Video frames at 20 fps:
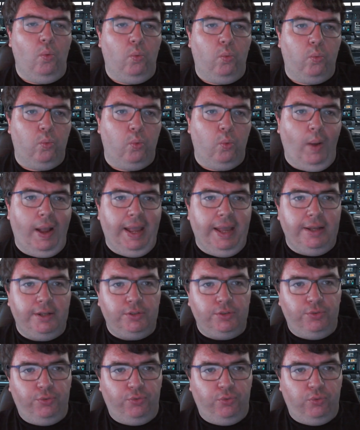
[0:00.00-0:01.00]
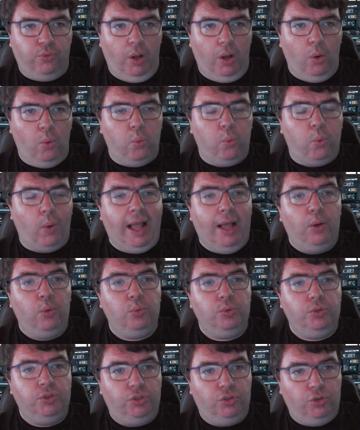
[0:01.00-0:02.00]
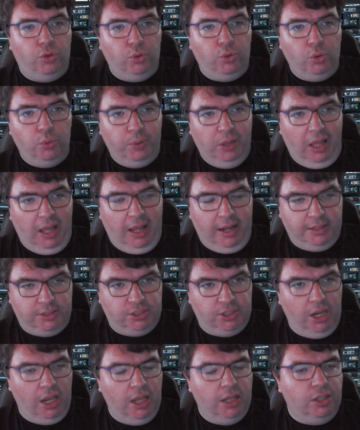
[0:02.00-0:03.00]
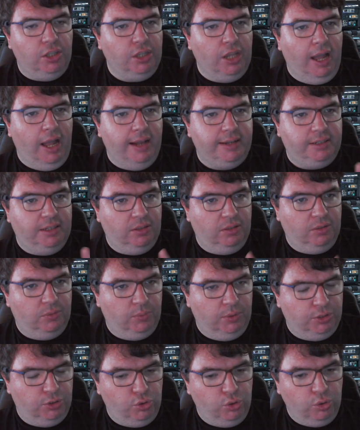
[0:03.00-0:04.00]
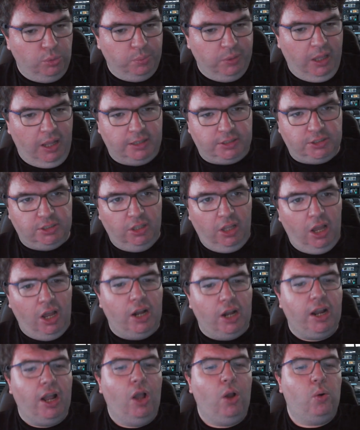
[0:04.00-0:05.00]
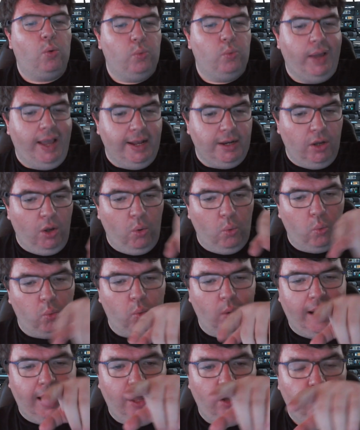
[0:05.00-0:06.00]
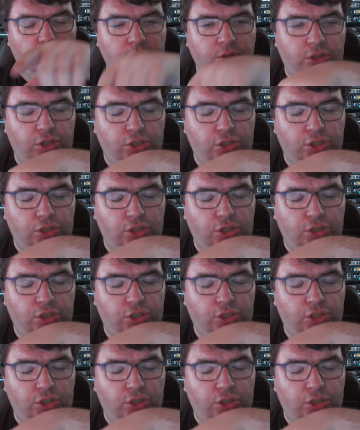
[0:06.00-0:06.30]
ran around two blocks, not was two blocks long, ran around